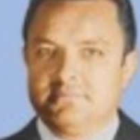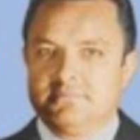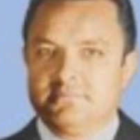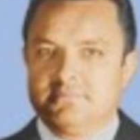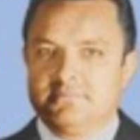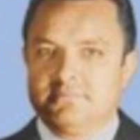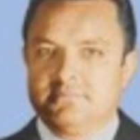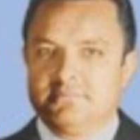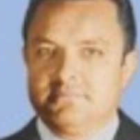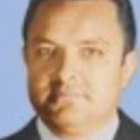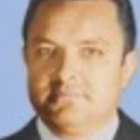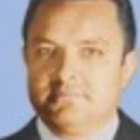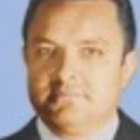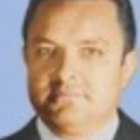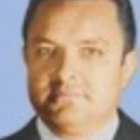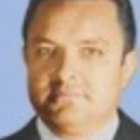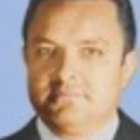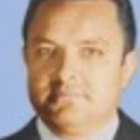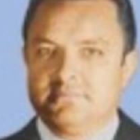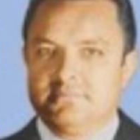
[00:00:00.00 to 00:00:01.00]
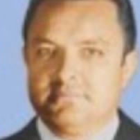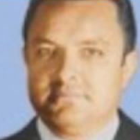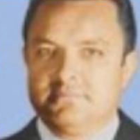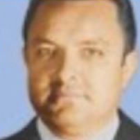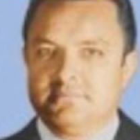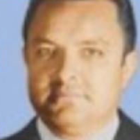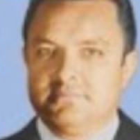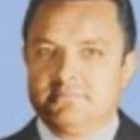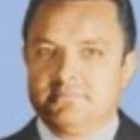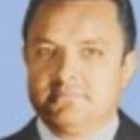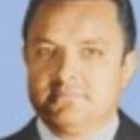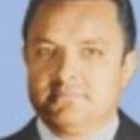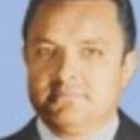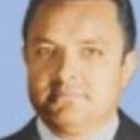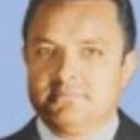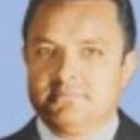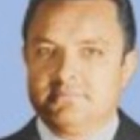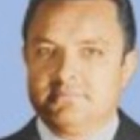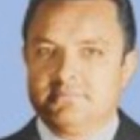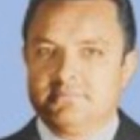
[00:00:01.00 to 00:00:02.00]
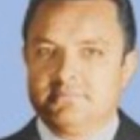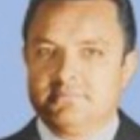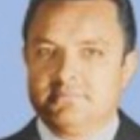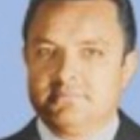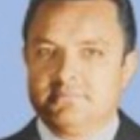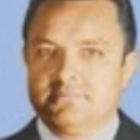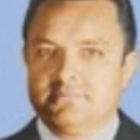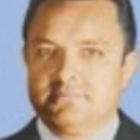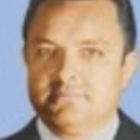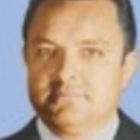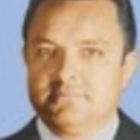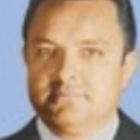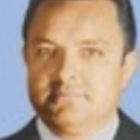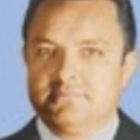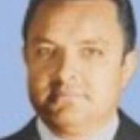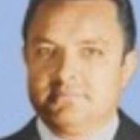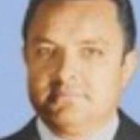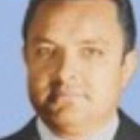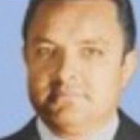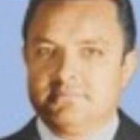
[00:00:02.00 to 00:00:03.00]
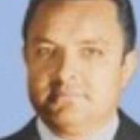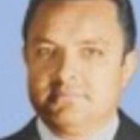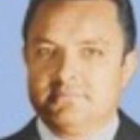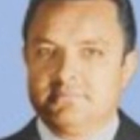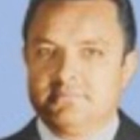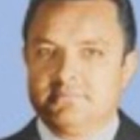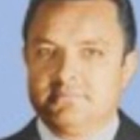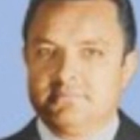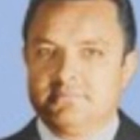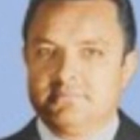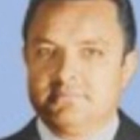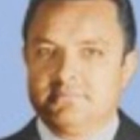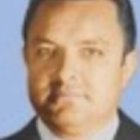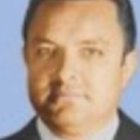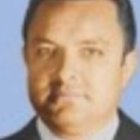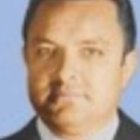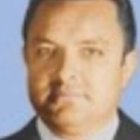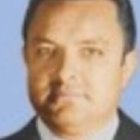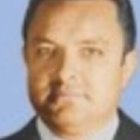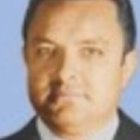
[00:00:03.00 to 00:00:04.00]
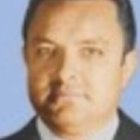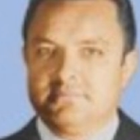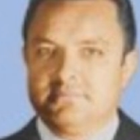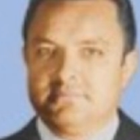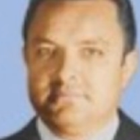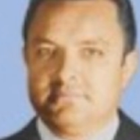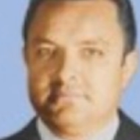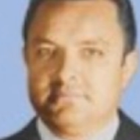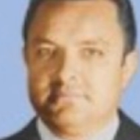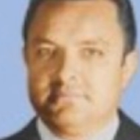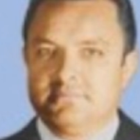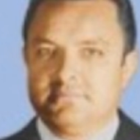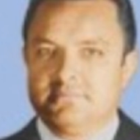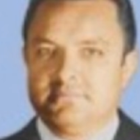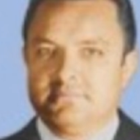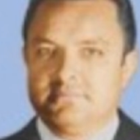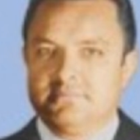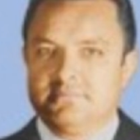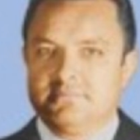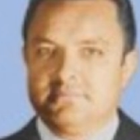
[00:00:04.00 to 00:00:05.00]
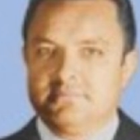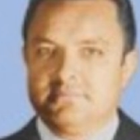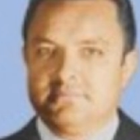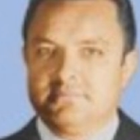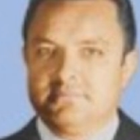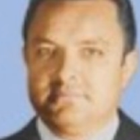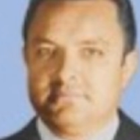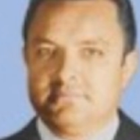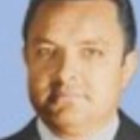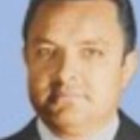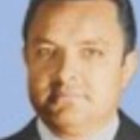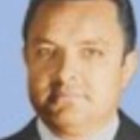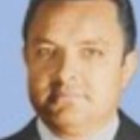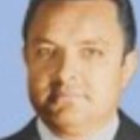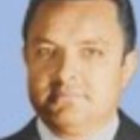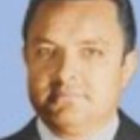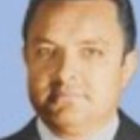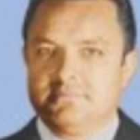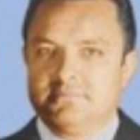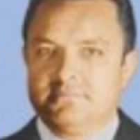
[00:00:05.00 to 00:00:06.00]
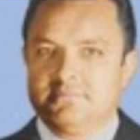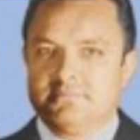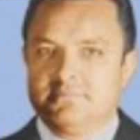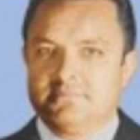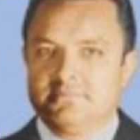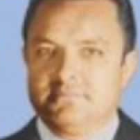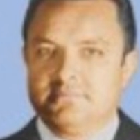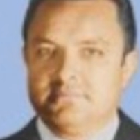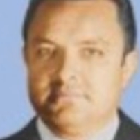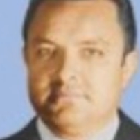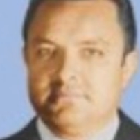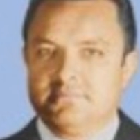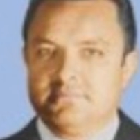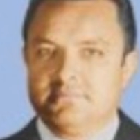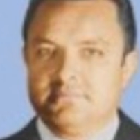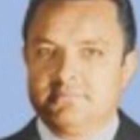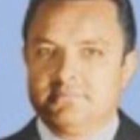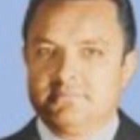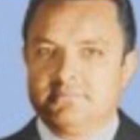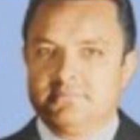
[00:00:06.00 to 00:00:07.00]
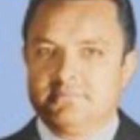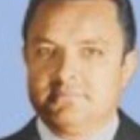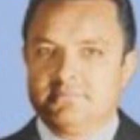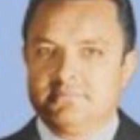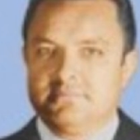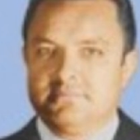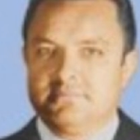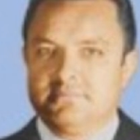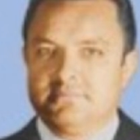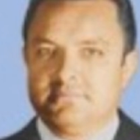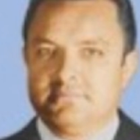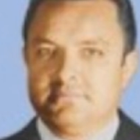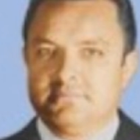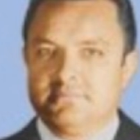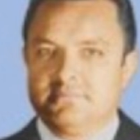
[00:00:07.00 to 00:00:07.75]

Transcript: The face doesn't move, so there is nothing to read.